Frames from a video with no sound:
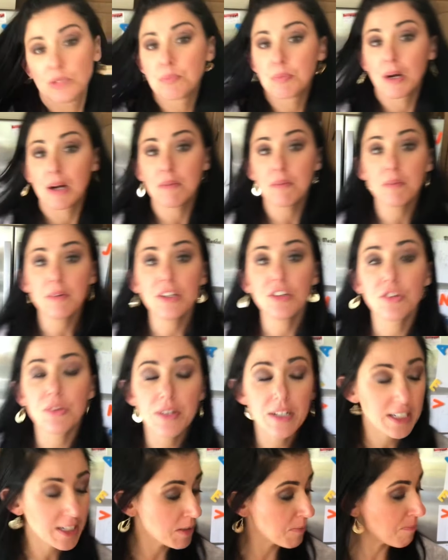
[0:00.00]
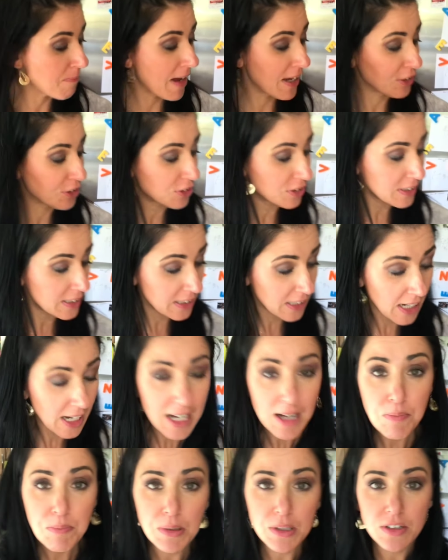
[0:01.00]
probably do it in a measuring
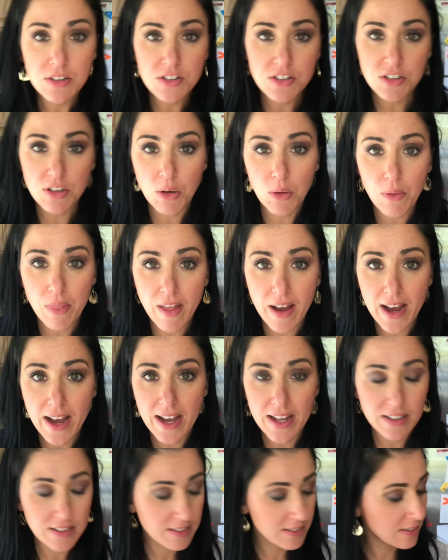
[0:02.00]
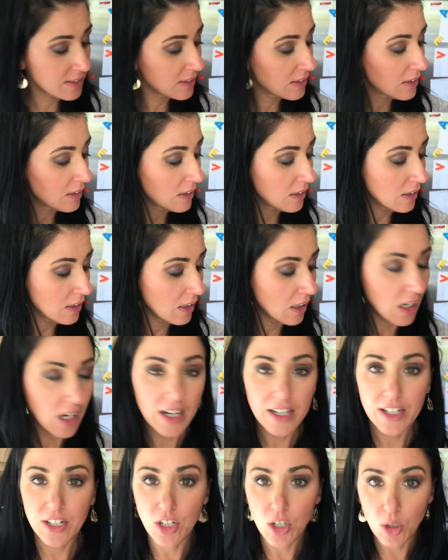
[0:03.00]
cup so that I
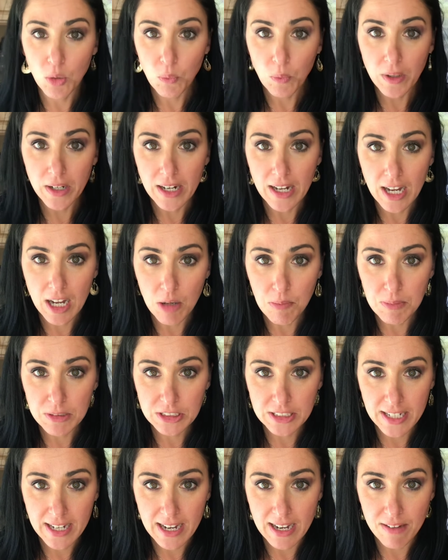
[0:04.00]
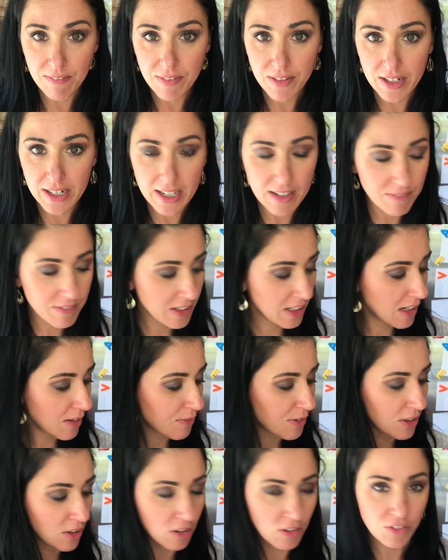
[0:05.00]
know how much I have, that I have enough,
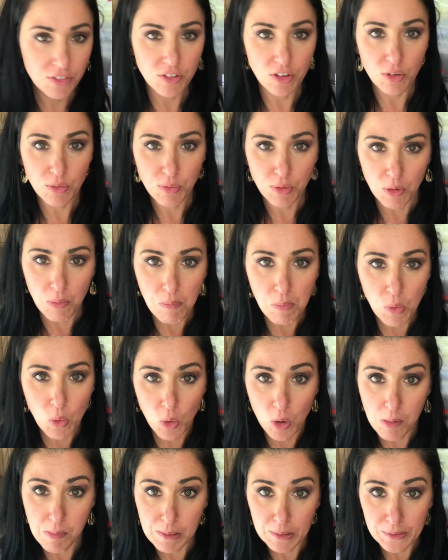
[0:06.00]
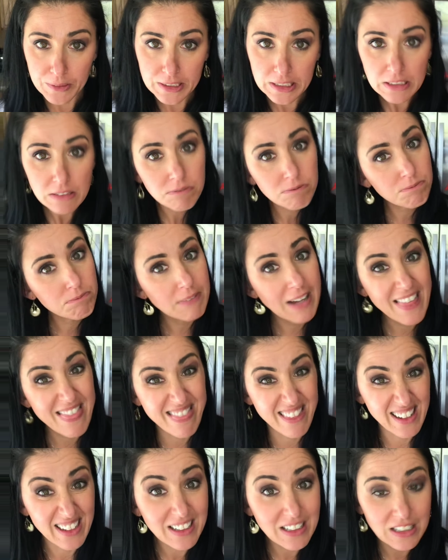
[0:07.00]
and also for pourability.
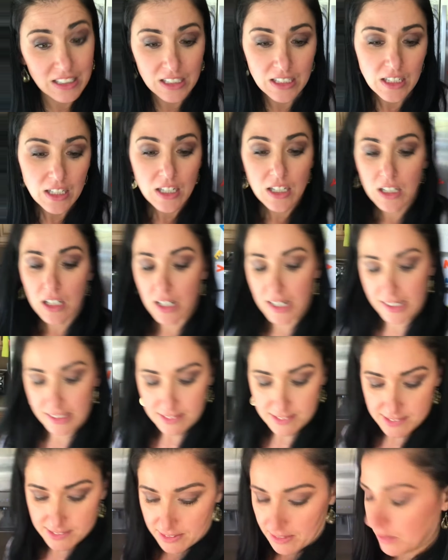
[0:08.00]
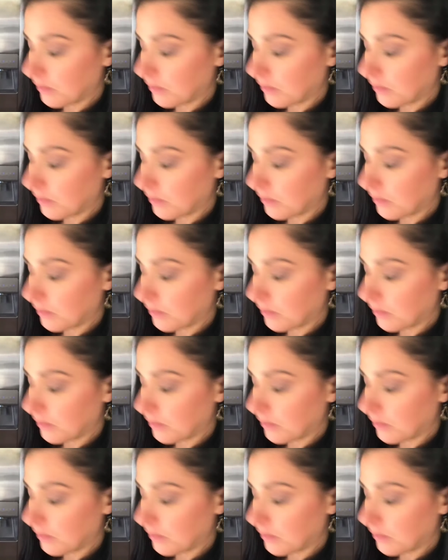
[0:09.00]
Think. All right, so